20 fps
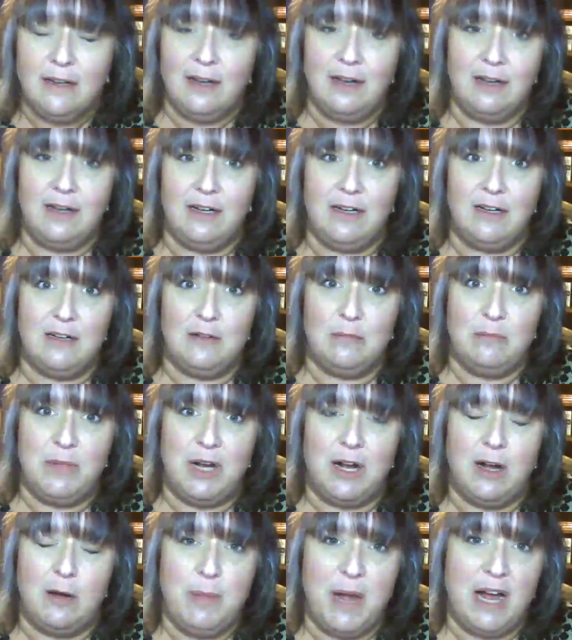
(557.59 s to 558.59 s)

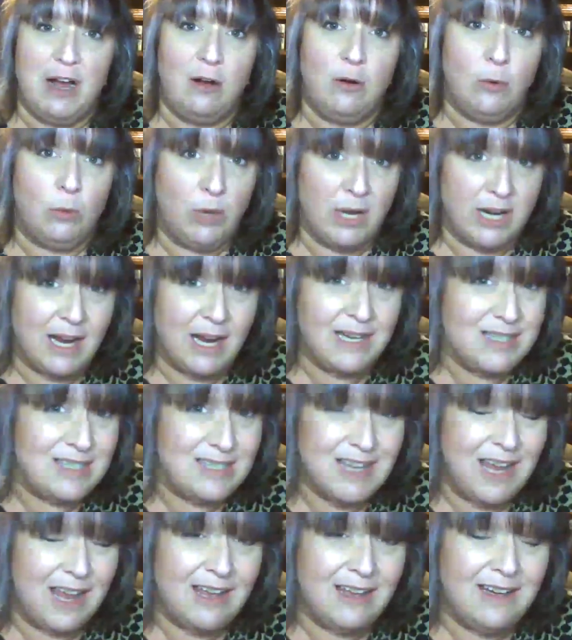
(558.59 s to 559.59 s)
about what I
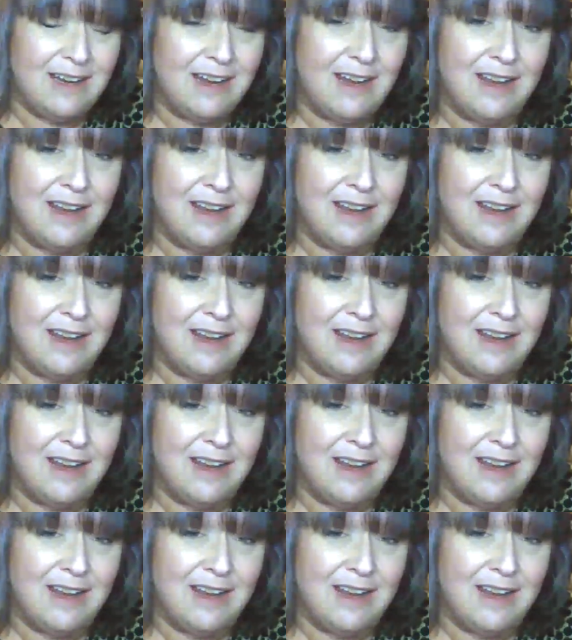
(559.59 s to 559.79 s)
said,